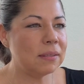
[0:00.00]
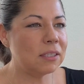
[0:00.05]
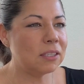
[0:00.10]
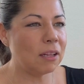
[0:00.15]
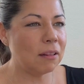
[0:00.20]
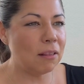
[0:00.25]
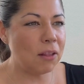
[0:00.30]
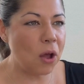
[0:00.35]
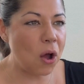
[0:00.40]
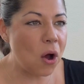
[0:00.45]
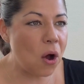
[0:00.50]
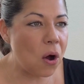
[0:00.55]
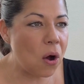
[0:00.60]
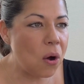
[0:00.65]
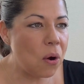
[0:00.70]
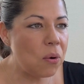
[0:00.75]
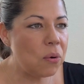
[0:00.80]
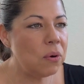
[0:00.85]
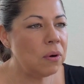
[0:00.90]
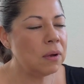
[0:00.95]

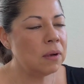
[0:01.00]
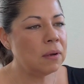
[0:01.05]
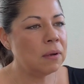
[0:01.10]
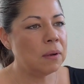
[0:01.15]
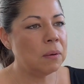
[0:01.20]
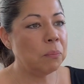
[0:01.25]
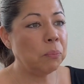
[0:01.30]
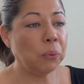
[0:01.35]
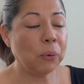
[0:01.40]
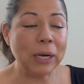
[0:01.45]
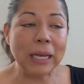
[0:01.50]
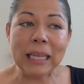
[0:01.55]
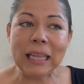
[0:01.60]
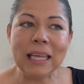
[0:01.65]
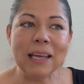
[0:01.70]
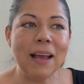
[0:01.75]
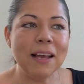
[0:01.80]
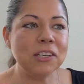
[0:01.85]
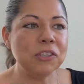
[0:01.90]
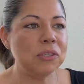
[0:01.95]
slow
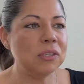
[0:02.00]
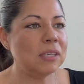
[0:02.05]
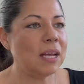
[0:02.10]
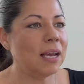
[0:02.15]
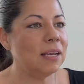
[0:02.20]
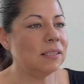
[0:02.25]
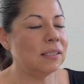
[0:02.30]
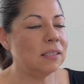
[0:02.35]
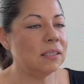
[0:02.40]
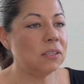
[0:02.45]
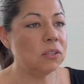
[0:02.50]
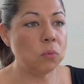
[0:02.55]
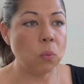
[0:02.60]
breathing exercises.